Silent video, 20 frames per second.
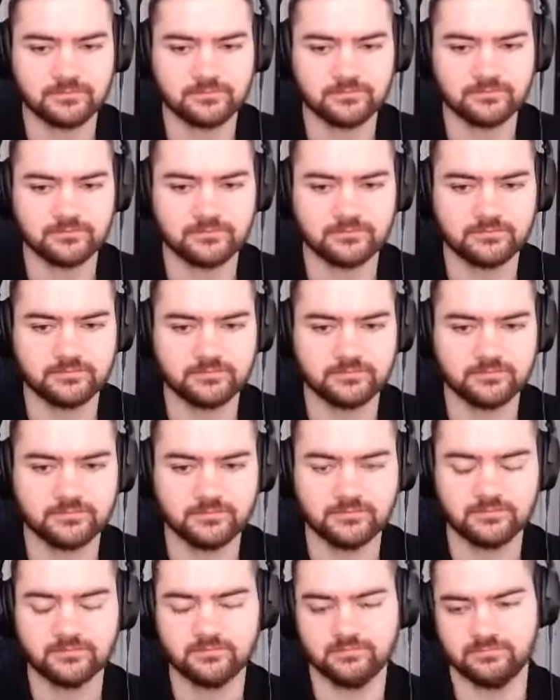
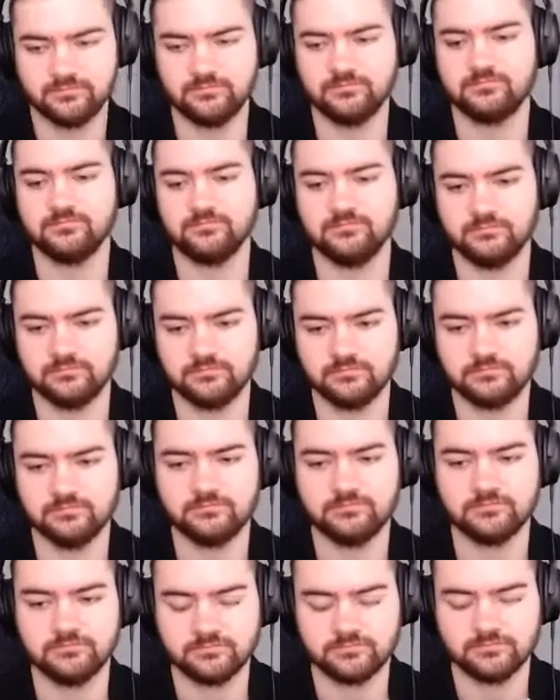
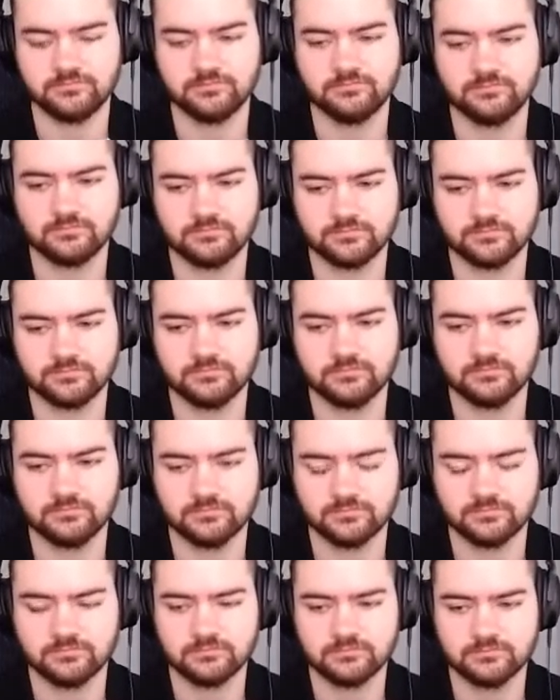
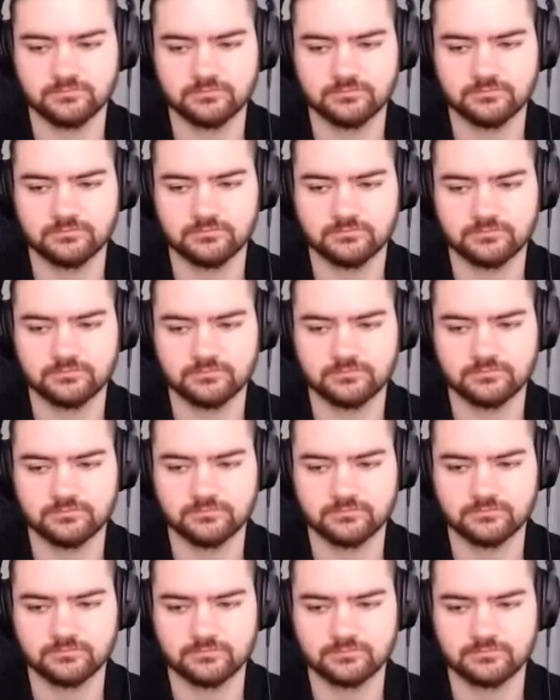
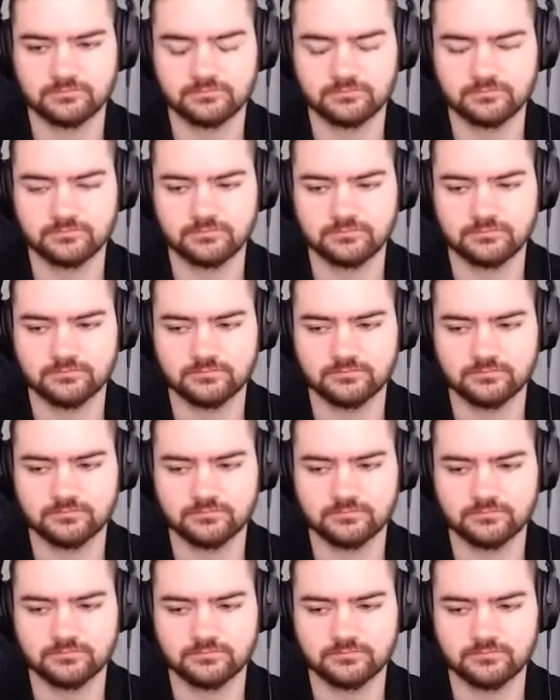
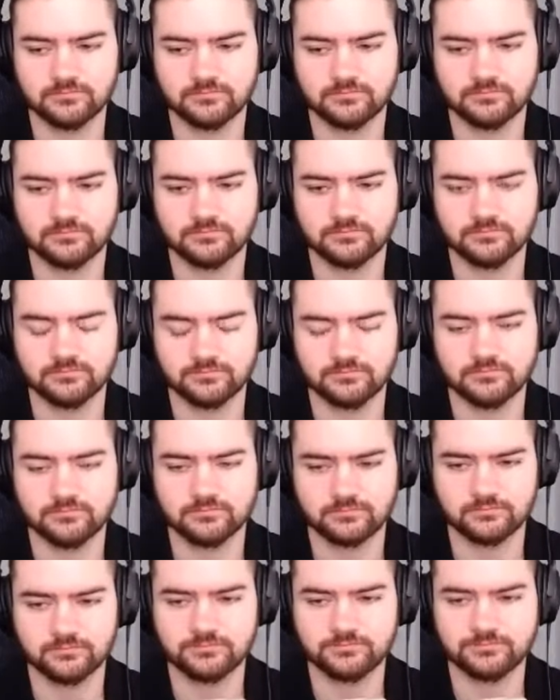
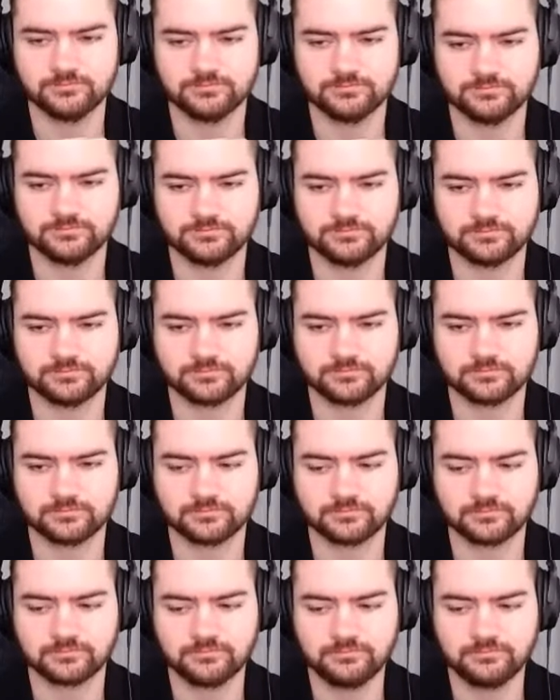No words are spoken by the person on screen.